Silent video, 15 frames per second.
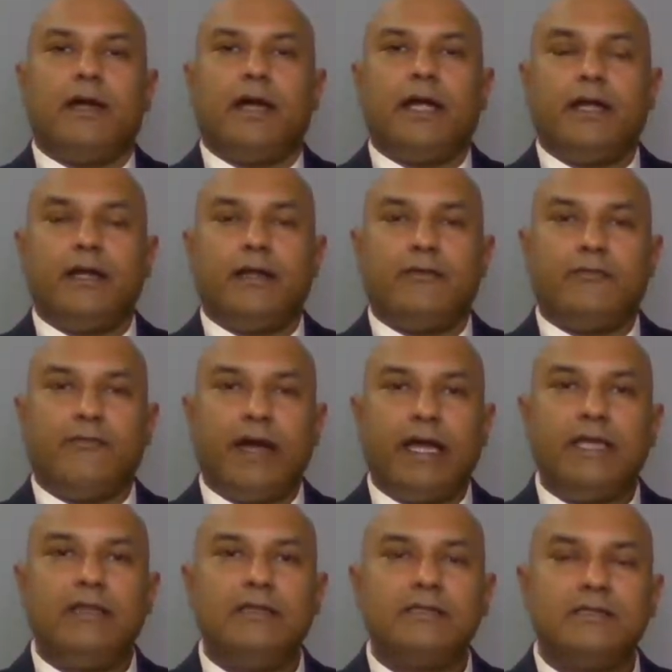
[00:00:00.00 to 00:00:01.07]
and
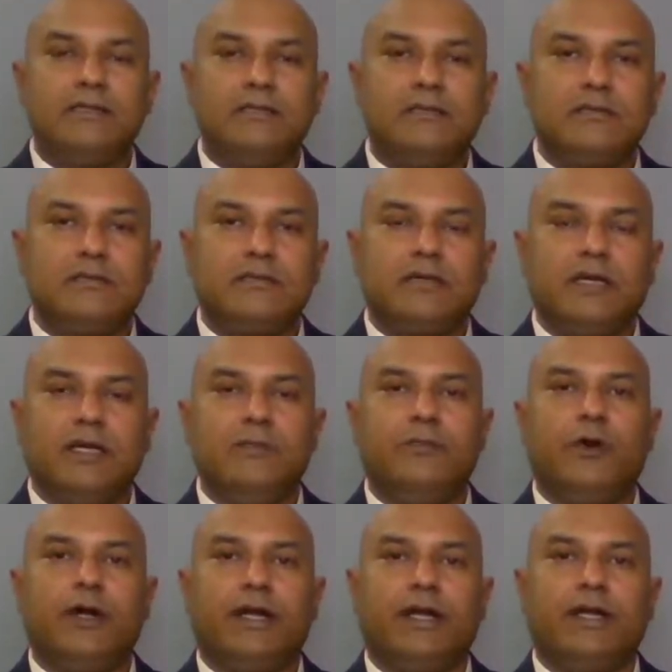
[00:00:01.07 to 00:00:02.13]
why this is
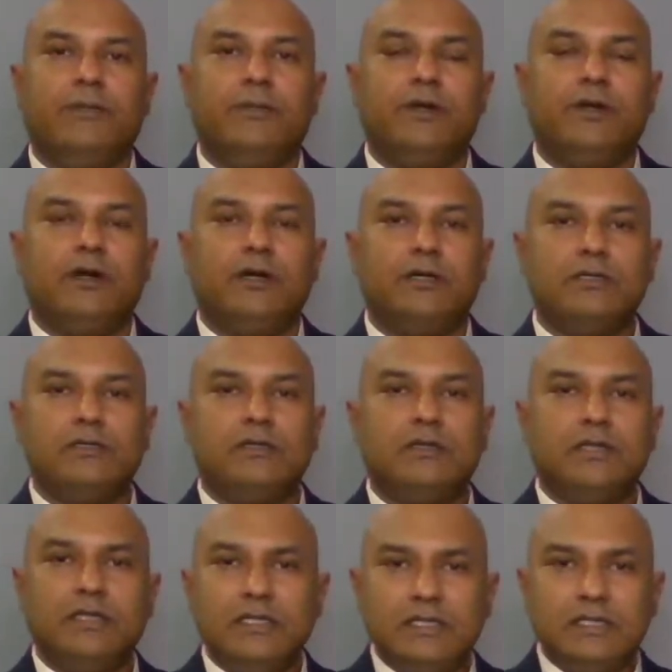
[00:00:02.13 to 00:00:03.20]
important, because
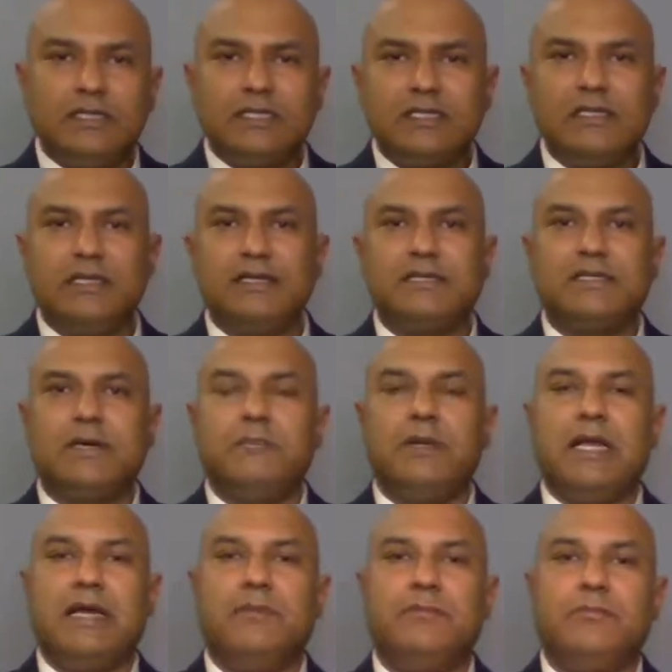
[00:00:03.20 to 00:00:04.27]
this is just an example.
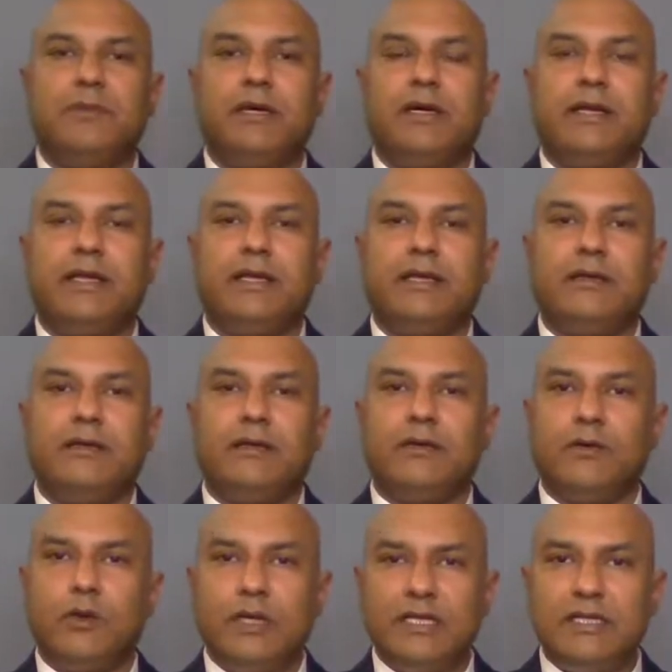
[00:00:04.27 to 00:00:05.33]
I'm taking
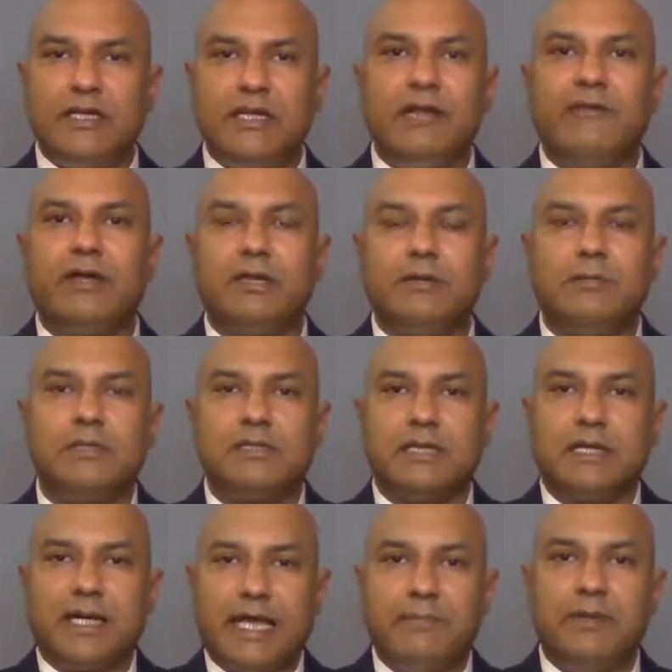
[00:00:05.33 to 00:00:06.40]
only the deliverables,
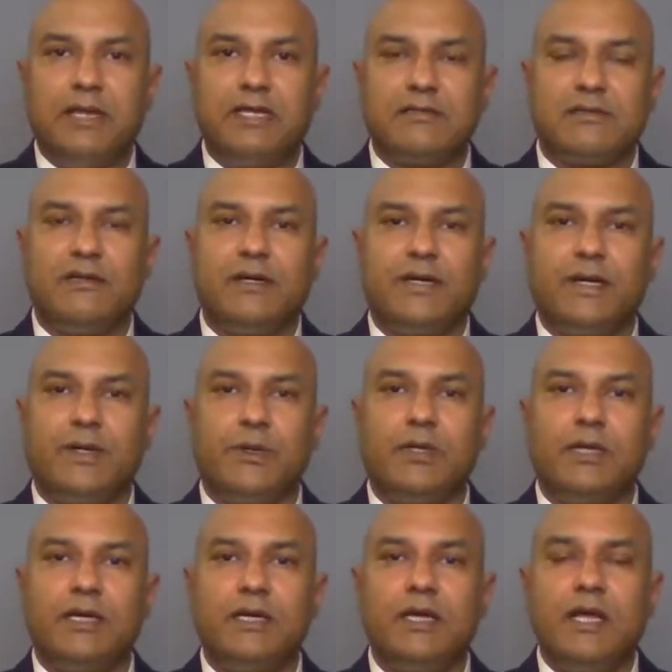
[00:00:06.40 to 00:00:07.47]
the timelines related to
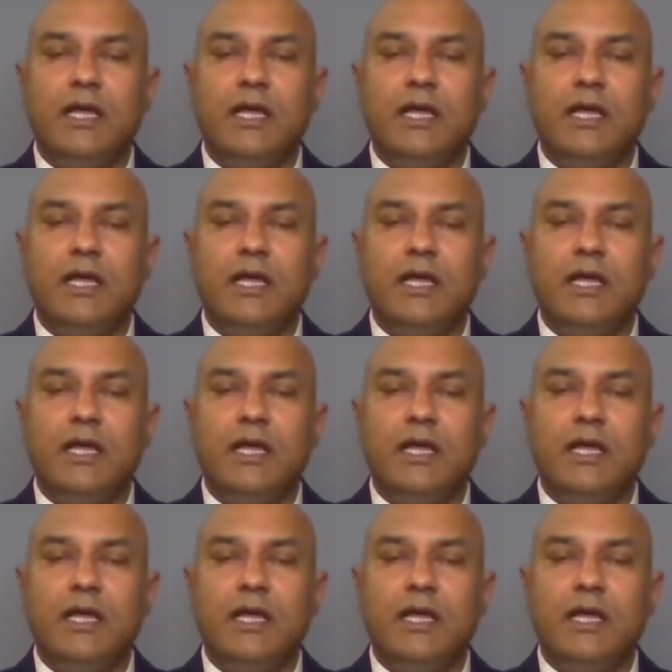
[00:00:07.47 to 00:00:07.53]
that.